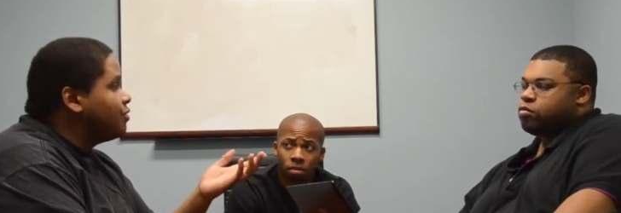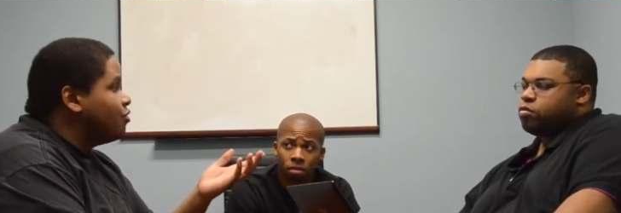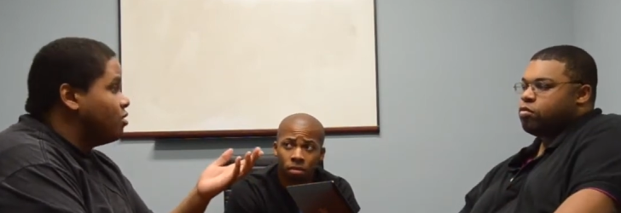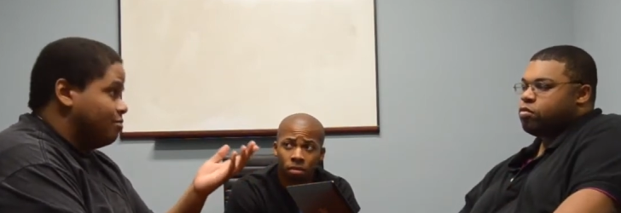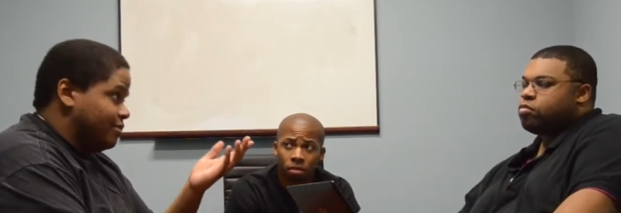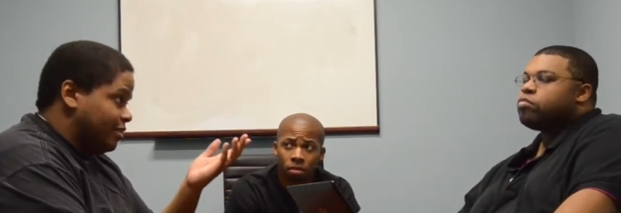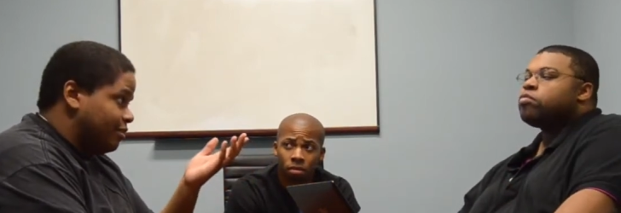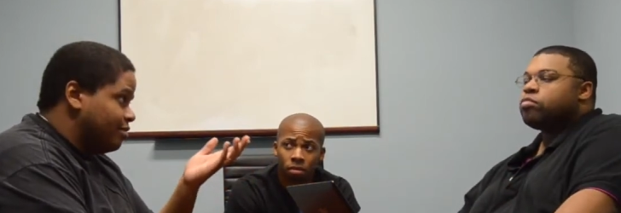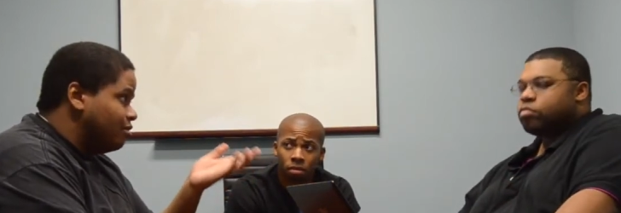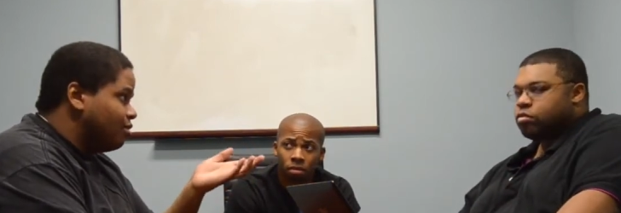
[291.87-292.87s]
Speaker 1: form
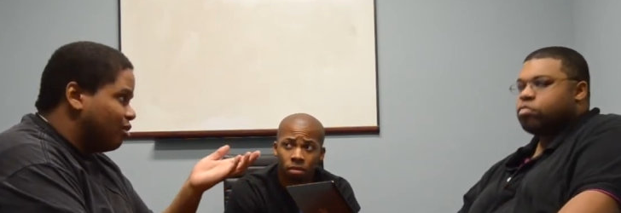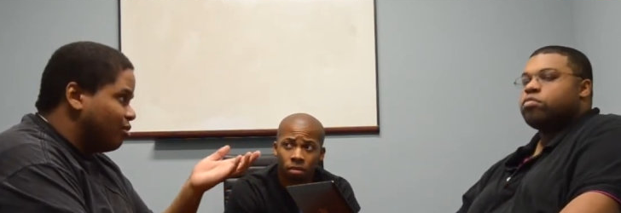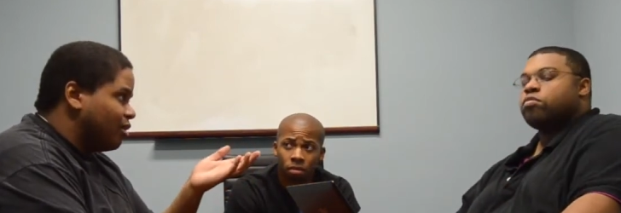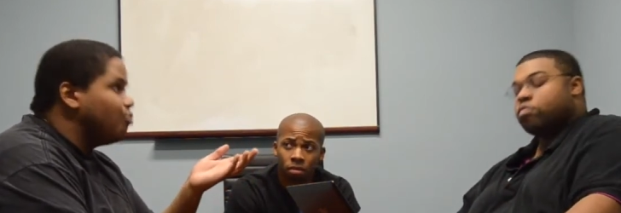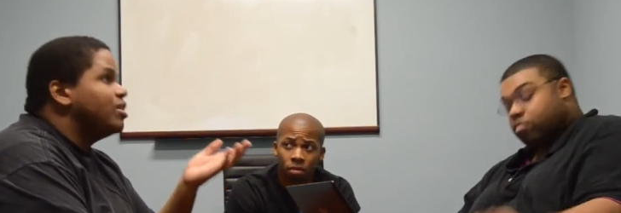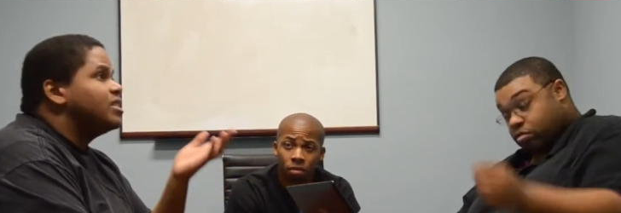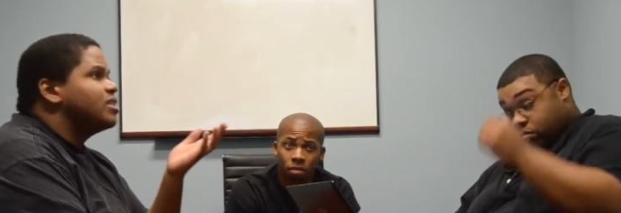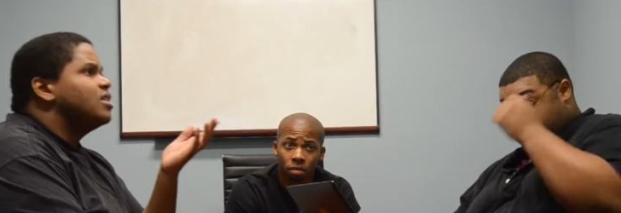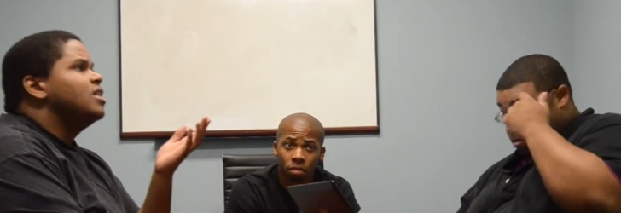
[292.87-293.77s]
in Luthor, which